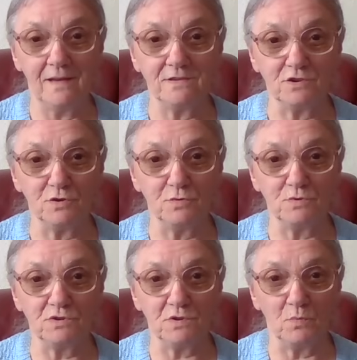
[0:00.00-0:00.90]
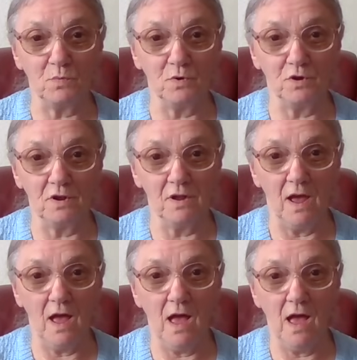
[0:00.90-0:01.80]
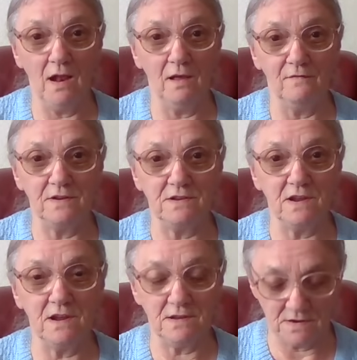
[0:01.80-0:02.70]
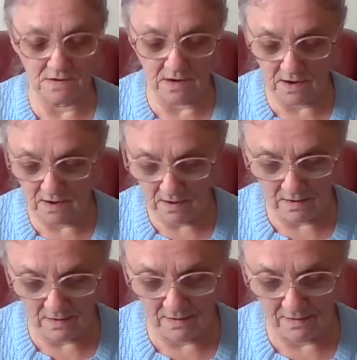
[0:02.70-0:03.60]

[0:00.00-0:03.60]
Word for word: excuse the word, a hell of a day today.